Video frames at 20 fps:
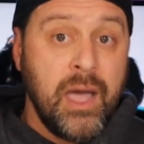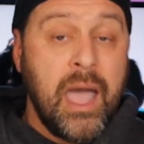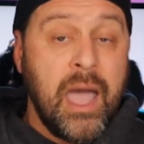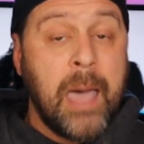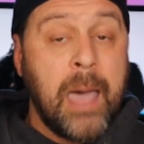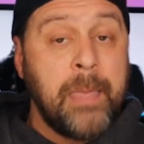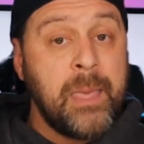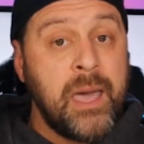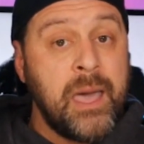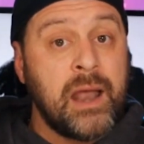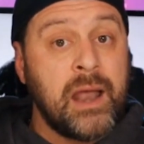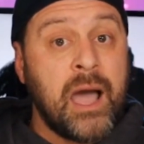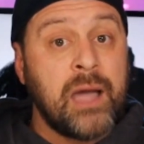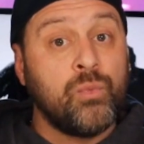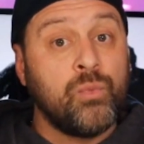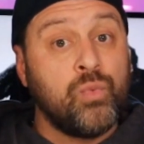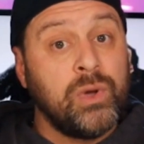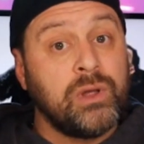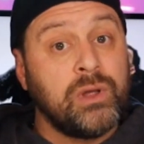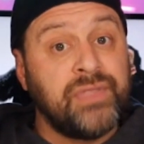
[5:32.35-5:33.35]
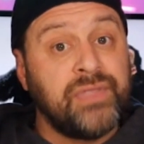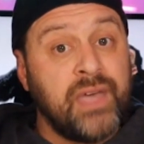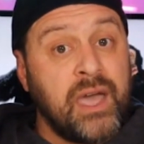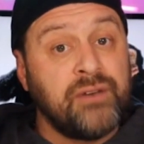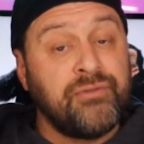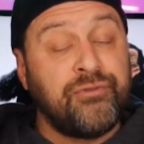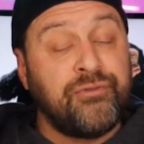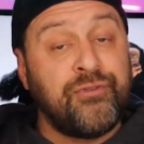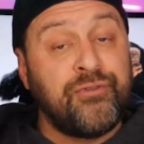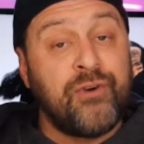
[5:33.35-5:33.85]
And then I will then
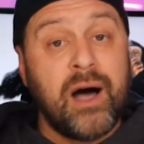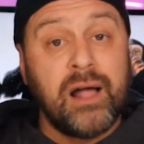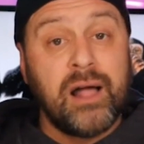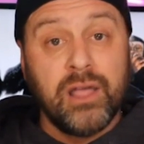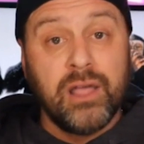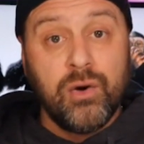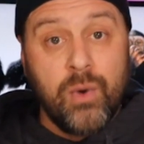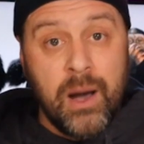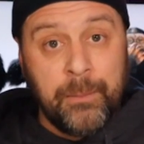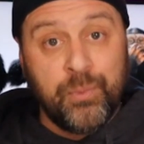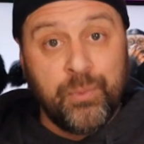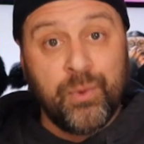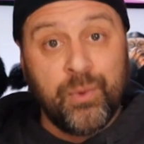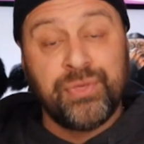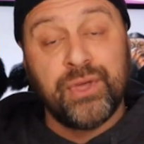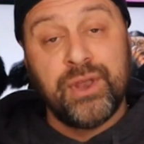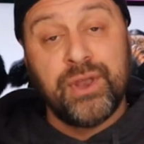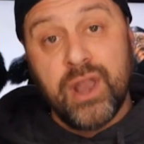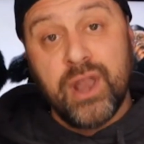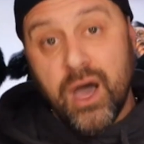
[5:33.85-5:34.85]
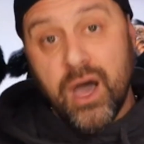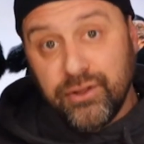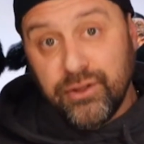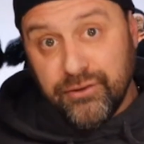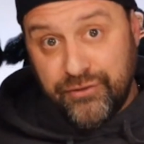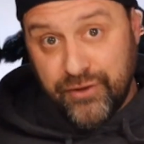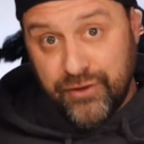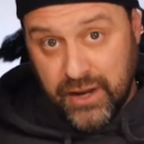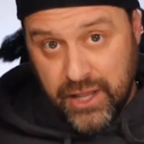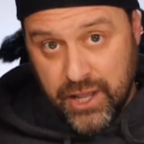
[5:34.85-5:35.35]
follow up with another
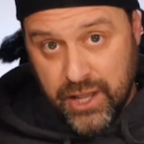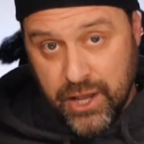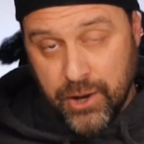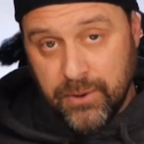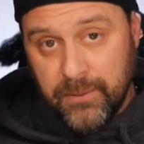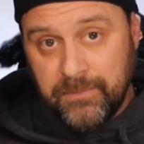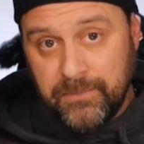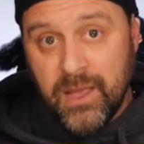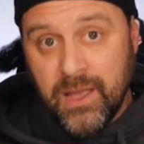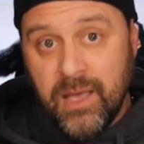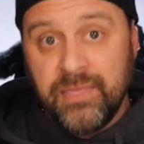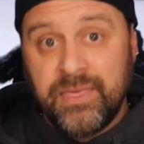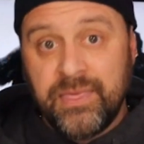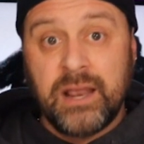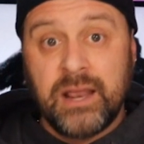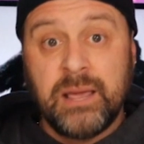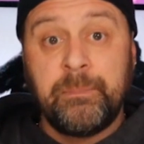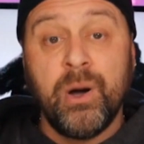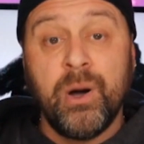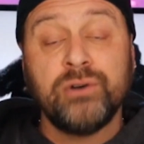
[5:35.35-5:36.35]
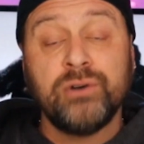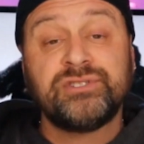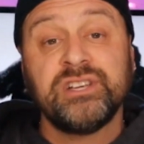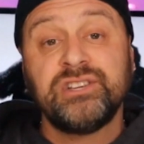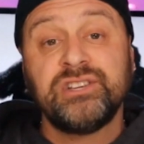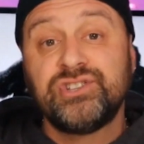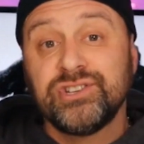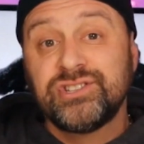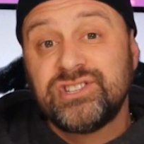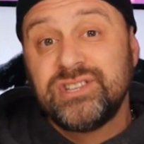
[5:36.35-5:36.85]
video that he posted
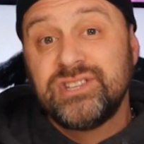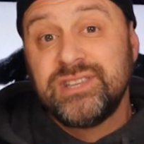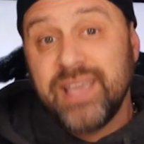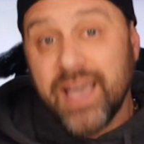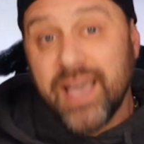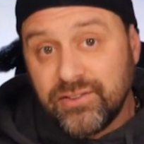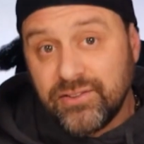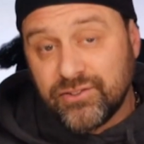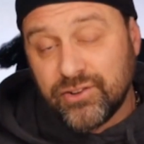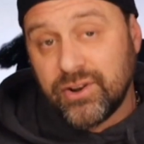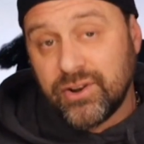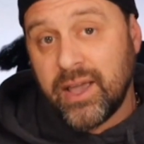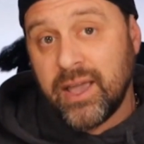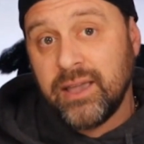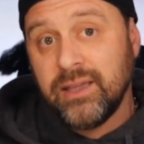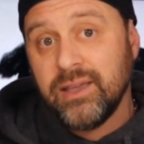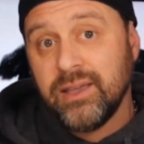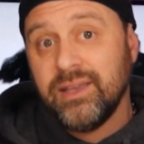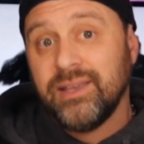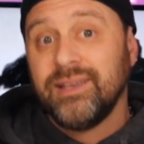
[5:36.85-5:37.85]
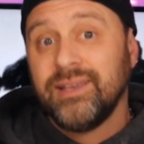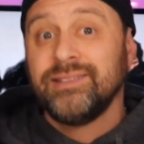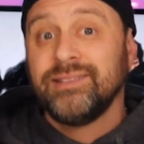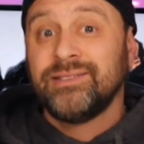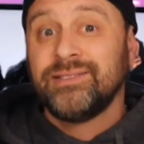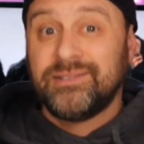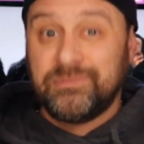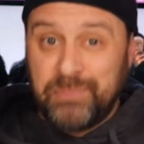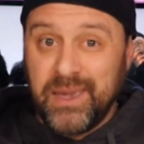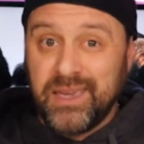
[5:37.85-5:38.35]
just yesterday
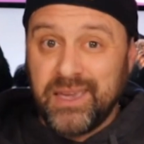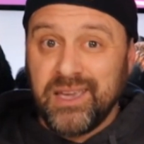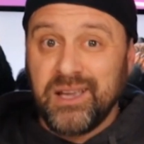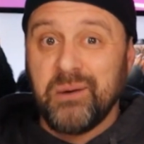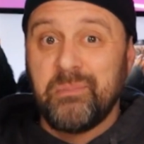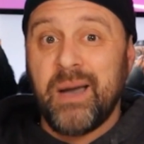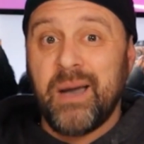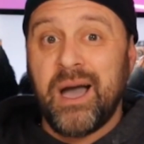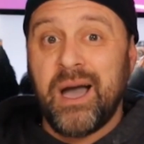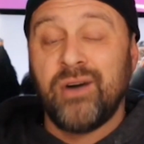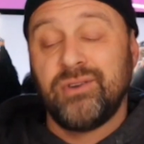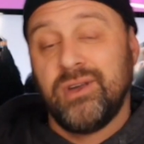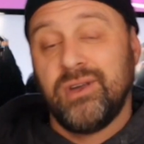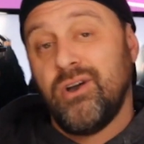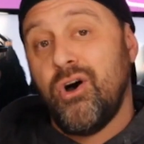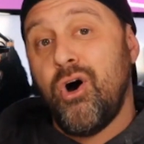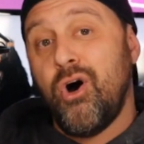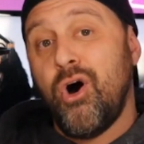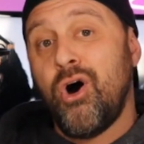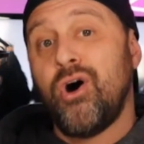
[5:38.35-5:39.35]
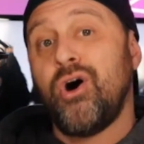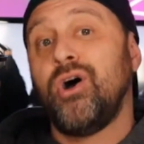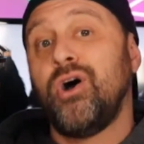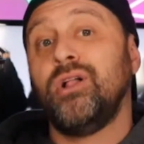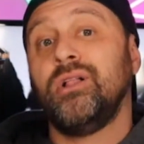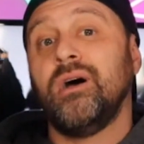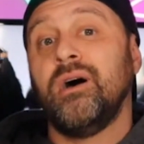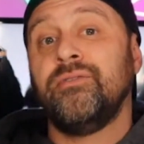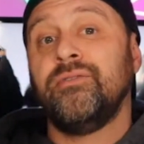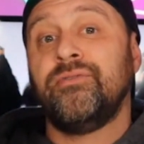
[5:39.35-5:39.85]
speaking about all
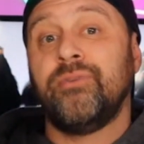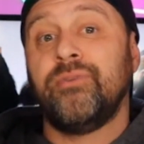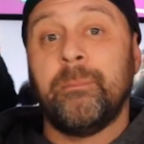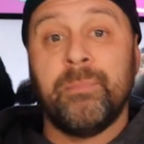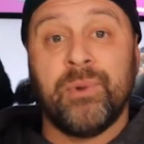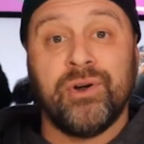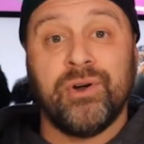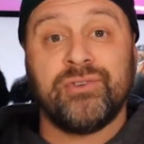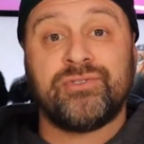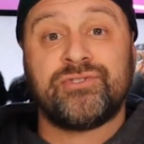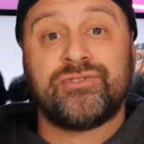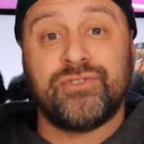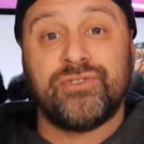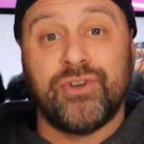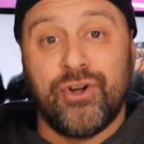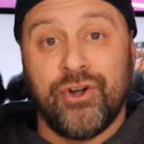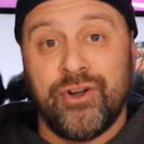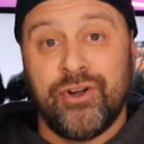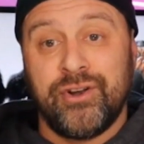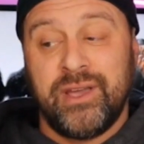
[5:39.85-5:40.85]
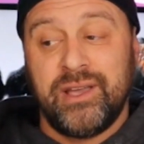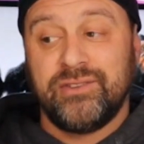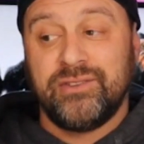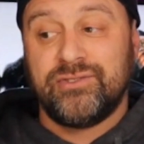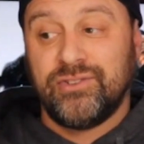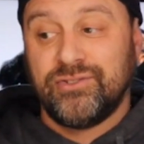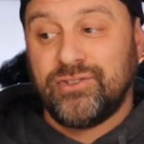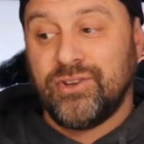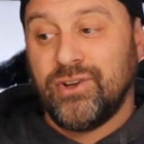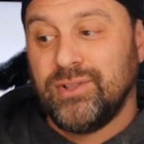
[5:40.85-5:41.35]
of Maersk's earnings.
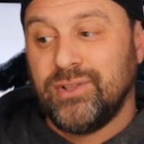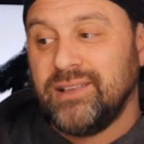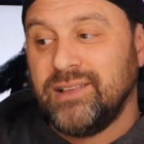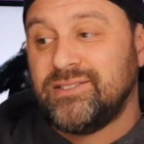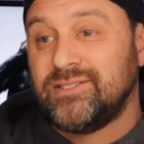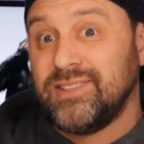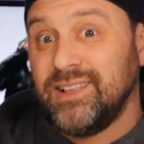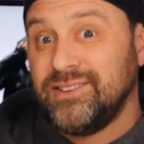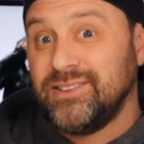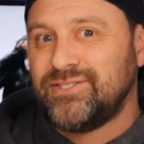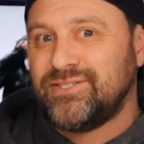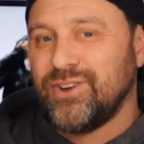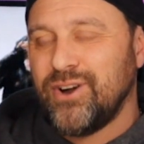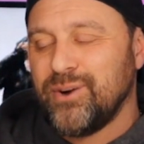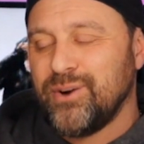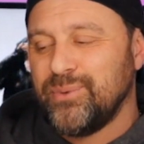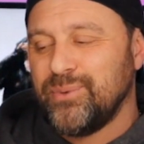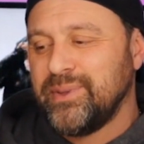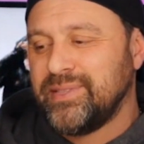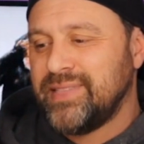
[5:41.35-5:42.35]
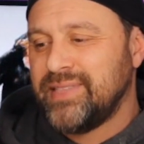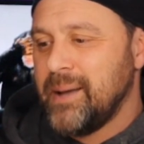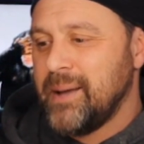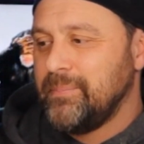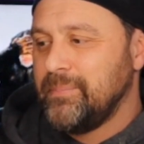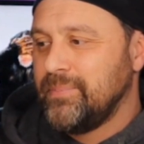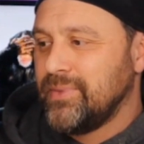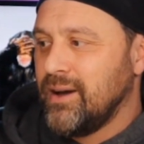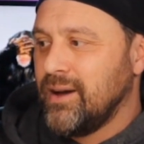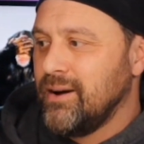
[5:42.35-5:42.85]
So let's start with that.
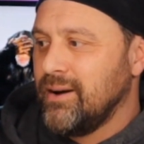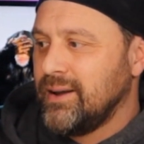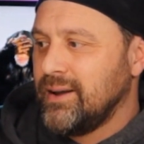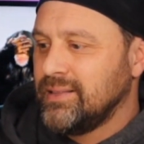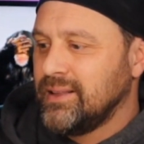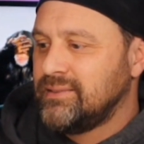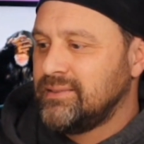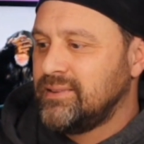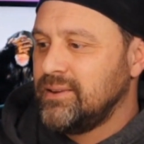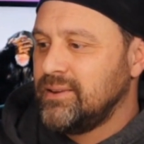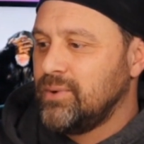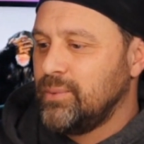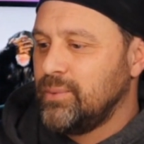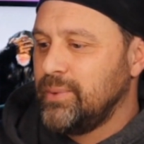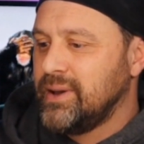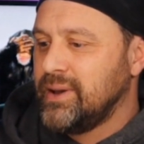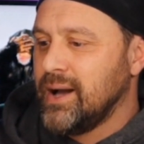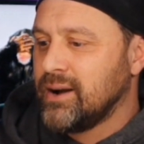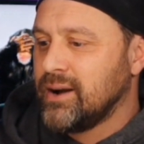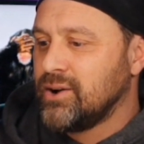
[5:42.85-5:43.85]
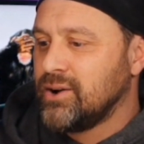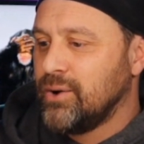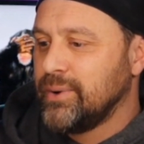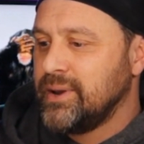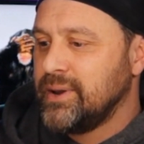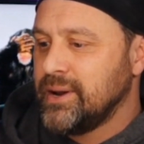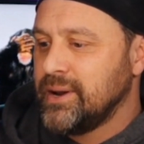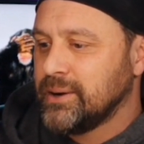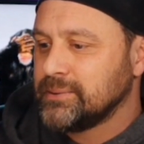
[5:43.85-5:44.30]
All right, let's see what we got going here.